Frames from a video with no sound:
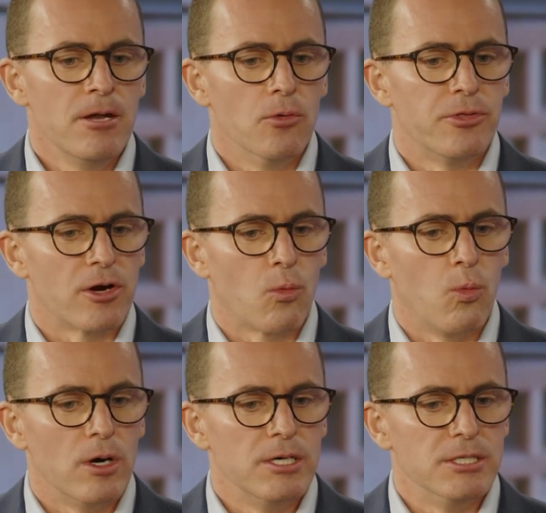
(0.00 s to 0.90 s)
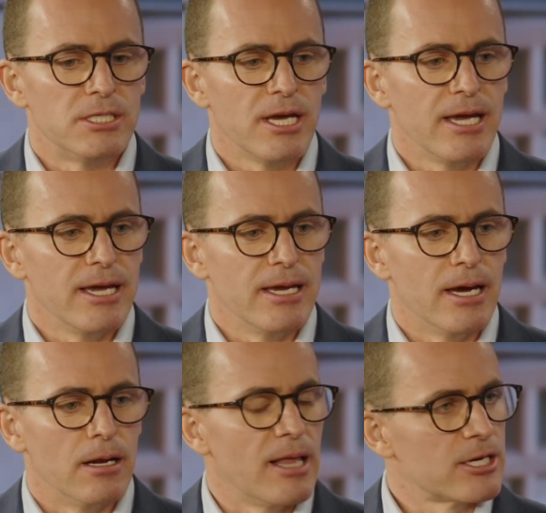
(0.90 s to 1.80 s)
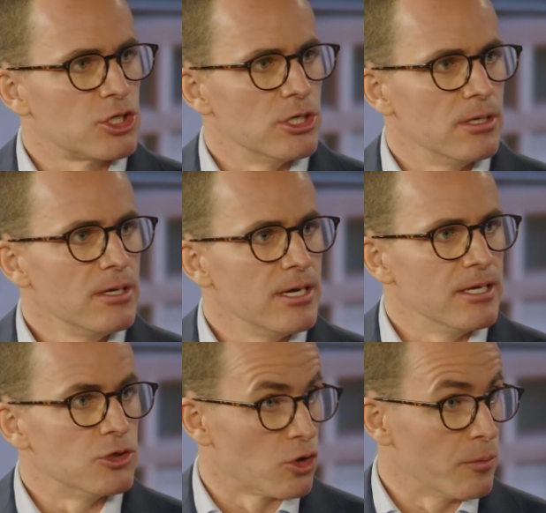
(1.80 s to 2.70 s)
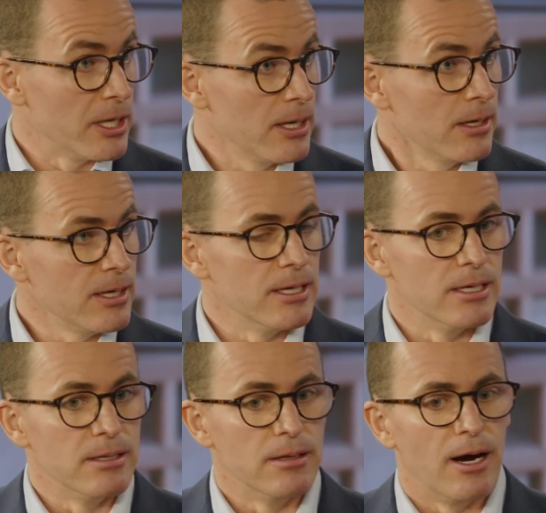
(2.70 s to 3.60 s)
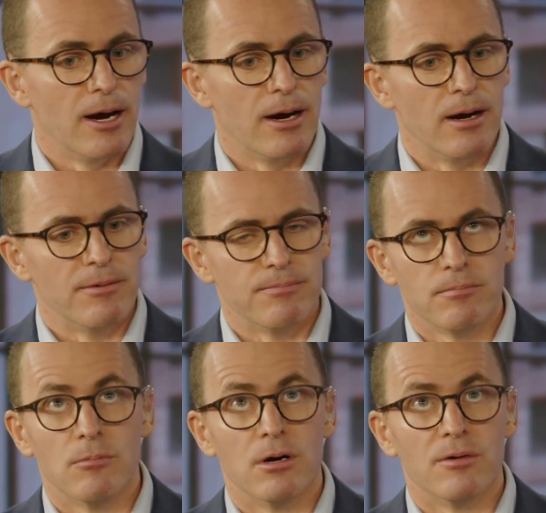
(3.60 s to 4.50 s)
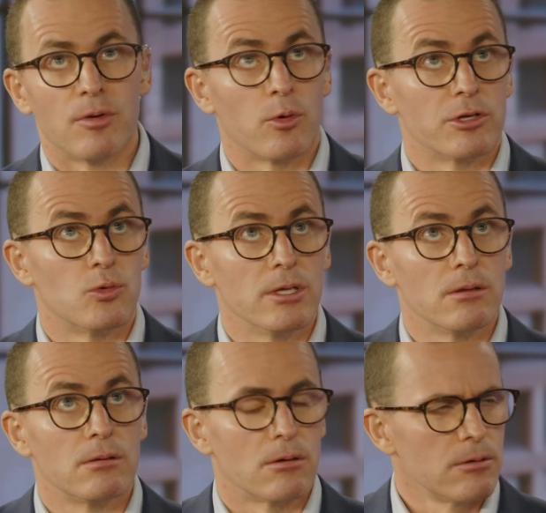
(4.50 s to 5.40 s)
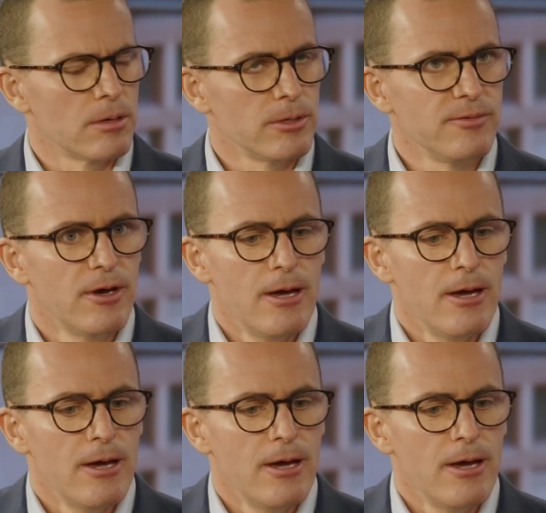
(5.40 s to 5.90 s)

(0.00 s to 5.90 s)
there was an election in Germany in February 23rd, I believe.